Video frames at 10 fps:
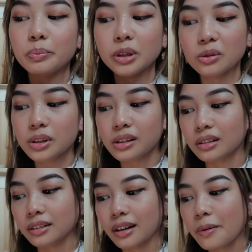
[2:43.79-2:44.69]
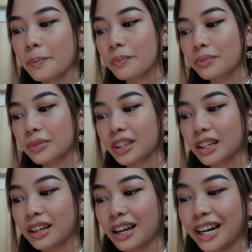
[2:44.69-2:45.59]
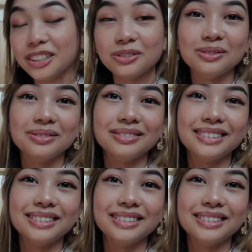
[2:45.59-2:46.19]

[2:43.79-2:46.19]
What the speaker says: poster. And